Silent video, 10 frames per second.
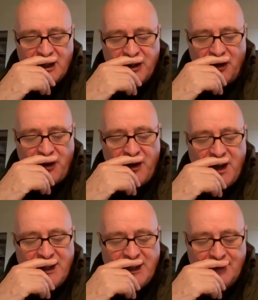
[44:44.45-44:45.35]
So there
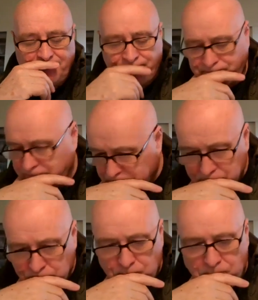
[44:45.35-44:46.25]
is
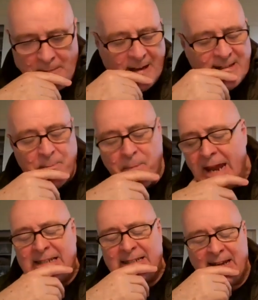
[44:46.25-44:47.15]
a
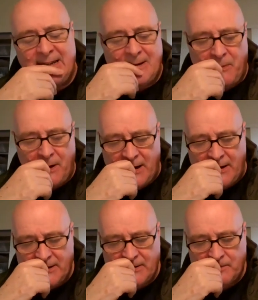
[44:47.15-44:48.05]
debate taking
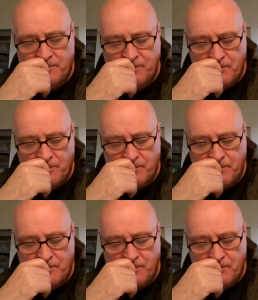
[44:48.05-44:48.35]
place